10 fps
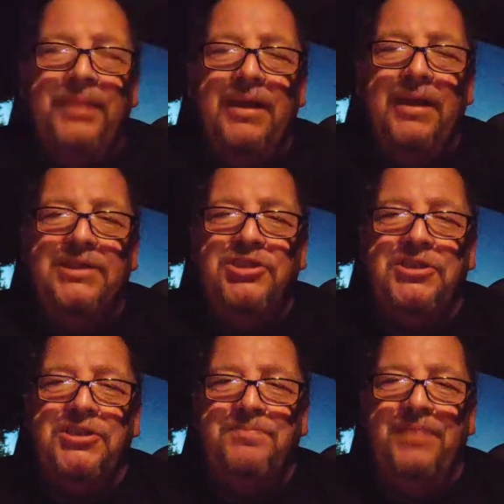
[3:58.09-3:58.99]
it's
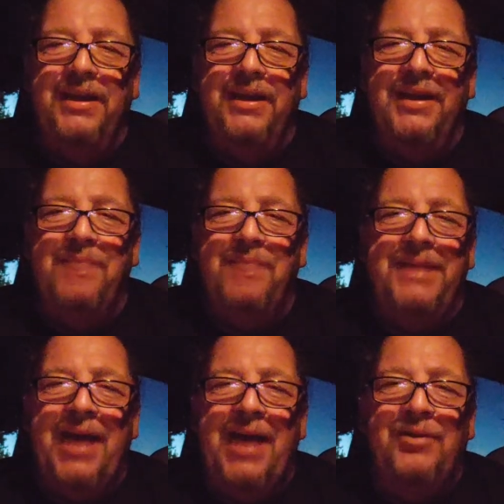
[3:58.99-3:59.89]
just, and I've
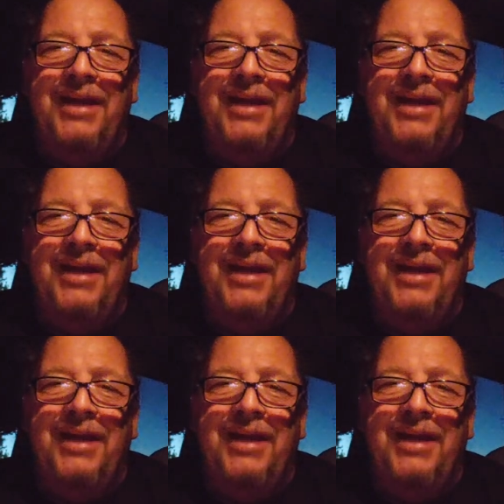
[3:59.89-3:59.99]
been out like